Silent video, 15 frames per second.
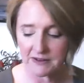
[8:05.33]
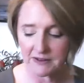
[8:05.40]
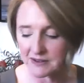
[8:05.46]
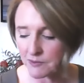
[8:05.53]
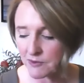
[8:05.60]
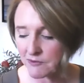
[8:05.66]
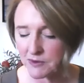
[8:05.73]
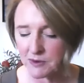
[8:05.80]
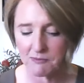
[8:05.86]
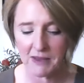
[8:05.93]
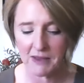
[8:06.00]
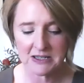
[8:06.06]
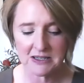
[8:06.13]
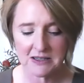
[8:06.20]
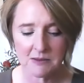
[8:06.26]
and some of them you've
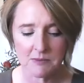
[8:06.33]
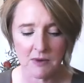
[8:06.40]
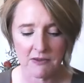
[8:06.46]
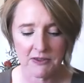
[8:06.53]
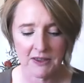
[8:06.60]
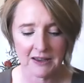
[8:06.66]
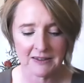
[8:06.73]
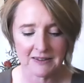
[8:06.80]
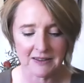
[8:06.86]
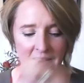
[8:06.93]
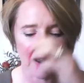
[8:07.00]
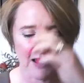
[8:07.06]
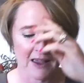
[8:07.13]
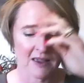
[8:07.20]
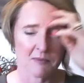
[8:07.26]
mentioned them, are things
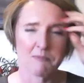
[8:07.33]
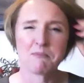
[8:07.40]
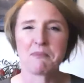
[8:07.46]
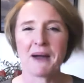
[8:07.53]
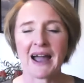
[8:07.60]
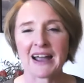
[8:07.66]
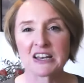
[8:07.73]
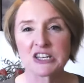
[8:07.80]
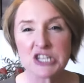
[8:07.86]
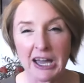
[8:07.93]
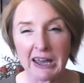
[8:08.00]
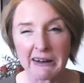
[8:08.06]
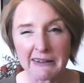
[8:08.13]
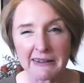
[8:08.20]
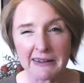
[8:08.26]
like back
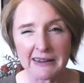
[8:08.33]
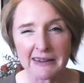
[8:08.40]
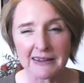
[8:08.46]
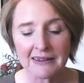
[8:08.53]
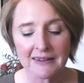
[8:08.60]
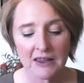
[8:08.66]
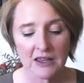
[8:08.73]
channeling,